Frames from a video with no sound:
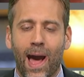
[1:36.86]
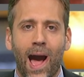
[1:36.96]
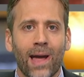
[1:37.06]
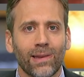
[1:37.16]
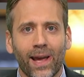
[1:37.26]

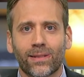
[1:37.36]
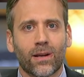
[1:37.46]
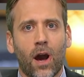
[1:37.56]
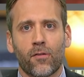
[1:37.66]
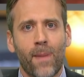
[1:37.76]
I like the
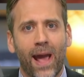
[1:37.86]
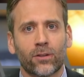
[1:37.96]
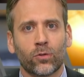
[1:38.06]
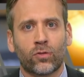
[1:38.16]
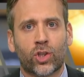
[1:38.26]
cut of
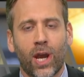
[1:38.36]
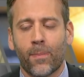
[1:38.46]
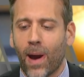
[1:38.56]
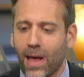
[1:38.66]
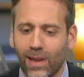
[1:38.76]
McAdoo's
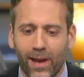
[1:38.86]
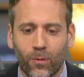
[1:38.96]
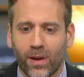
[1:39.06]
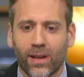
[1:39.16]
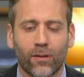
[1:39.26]
jib. I like
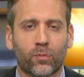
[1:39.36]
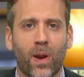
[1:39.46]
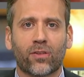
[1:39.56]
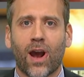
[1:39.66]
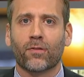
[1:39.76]
when he gives
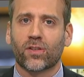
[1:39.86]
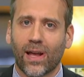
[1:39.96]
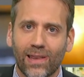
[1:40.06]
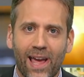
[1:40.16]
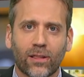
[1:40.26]
press conferences.
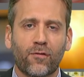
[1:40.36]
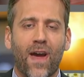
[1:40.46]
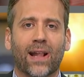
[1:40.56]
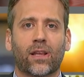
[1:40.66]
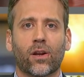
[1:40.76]
I like the
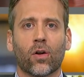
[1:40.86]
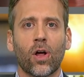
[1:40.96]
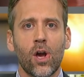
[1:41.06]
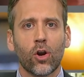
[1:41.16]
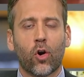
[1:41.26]
fact that he'll
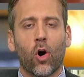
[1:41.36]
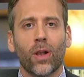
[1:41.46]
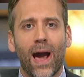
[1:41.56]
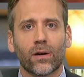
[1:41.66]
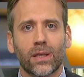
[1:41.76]

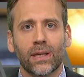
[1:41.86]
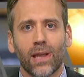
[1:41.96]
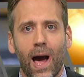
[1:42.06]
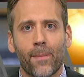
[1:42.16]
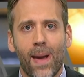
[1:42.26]
call out
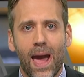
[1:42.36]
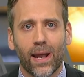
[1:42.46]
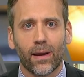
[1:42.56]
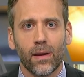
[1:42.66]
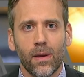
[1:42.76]
Eli
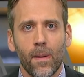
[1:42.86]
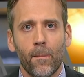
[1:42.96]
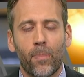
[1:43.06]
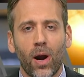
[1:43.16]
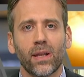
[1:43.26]
Manning.
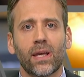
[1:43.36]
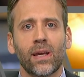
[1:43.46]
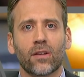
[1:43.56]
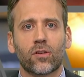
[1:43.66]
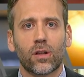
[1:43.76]
But
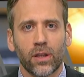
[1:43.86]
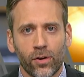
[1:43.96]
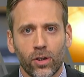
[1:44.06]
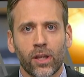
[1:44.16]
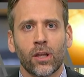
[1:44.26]
he has
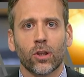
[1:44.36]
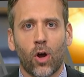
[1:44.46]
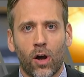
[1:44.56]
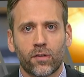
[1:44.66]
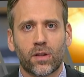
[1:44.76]
clearly
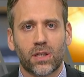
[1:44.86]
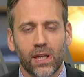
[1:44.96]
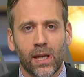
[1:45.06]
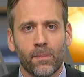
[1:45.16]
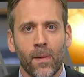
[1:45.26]
lost the
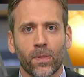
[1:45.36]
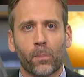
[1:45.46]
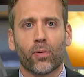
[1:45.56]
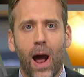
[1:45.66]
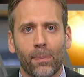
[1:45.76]
team. The
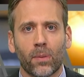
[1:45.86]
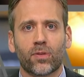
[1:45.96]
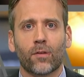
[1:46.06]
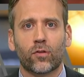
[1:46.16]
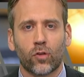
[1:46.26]

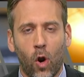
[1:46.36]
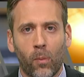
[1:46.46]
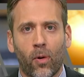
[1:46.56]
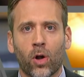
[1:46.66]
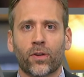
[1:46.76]
problems have
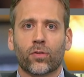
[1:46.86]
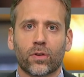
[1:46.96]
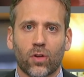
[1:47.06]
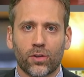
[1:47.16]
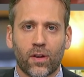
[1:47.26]
snowballed as a
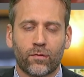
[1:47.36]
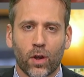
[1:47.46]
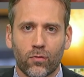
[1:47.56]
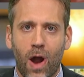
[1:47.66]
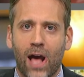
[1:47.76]
result of
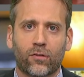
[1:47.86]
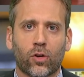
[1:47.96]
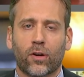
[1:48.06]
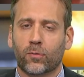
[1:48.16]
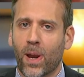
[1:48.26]
the
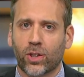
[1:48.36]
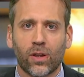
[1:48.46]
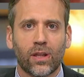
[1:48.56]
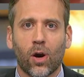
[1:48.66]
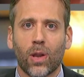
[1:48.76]
roster,
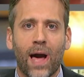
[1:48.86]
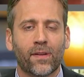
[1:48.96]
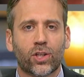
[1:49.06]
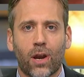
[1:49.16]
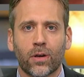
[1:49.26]
especially the O-line
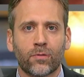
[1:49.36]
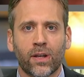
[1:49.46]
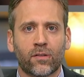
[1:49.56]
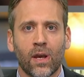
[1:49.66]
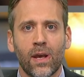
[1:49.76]
that Jerry
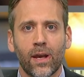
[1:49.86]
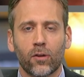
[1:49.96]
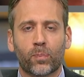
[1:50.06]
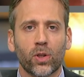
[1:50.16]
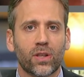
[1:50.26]
Reese
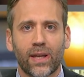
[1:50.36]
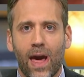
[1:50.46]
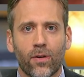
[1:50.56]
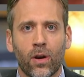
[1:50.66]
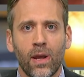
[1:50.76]
has put
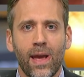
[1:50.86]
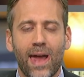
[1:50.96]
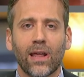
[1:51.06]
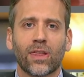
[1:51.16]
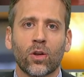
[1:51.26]
together.
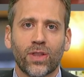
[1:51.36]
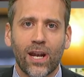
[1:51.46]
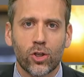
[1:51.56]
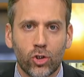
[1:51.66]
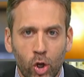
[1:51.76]
And I think
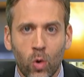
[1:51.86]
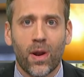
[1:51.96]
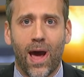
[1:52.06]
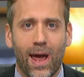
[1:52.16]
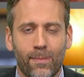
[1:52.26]
that 2
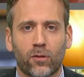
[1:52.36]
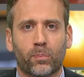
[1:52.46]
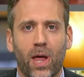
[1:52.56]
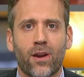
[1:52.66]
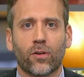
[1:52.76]
anonymous
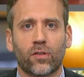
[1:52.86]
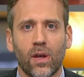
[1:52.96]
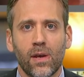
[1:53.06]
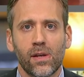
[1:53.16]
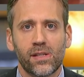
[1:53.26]
players
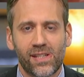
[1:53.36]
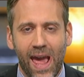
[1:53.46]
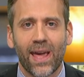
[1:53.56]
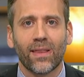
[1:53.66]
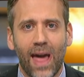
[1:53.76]

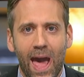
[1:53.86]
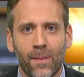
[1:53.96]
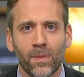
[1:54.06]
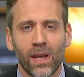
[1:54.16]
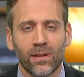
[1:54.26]
saying that
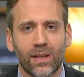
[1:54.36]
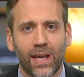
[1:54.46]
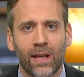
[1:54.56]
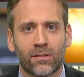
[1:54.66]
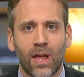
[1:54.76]

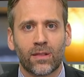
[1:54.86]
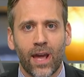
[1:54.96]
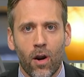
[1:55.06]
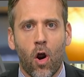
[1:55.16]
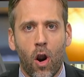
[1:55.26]
indicates that
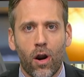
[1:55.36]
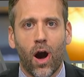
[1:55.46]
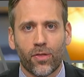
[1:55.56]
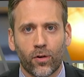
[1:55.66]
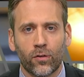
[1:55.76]
there are
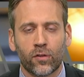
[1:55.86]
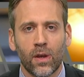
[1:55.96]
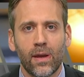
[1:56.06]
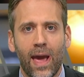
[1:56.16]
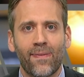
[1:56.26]
others
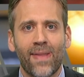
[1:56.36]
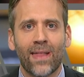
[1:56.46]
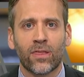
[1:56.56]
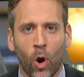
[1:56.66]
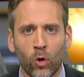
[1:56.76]
and
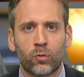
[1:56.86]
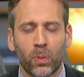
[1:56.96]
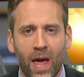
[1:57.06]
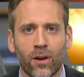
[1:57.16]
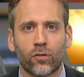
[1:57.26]
that those
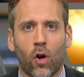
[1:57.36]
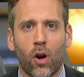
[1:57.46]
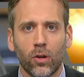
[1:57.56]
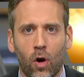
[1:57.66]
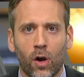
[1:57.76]
players
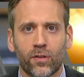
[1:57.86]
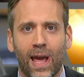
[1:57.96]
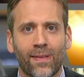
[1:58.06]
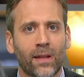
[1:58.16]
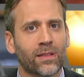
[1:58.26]
are lost
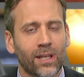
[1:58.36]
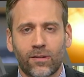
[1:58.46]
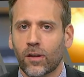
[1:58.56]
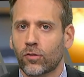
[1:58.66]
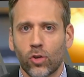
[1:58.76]
and that
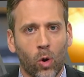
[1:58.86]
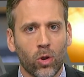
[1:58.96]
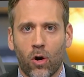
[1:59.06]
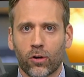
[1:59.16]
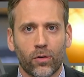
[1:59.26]
this is no
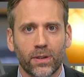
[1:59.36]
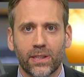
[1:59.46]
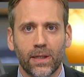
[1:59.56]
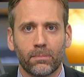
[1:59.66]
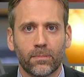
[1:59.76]
longer a
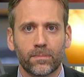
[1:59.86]
team.